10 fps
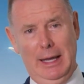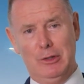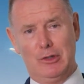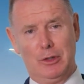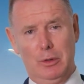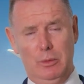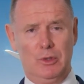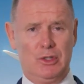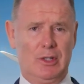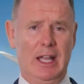into
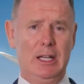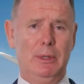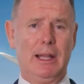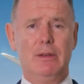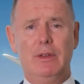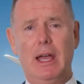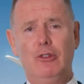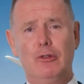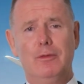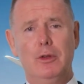sustainable
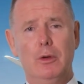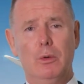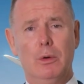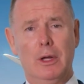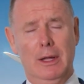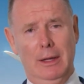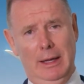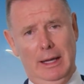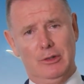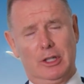aviation fuel,
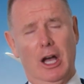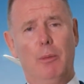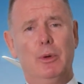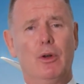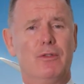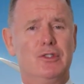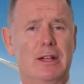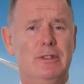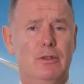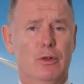into carbon
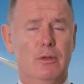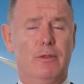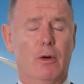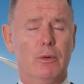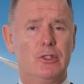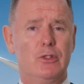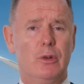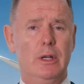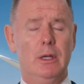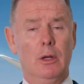offsetting through
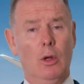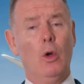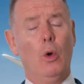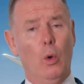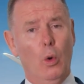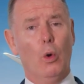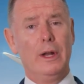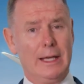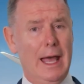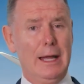forestry, or
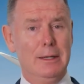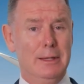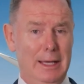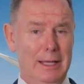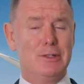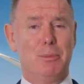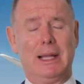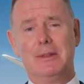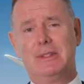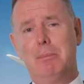again, into
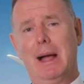planting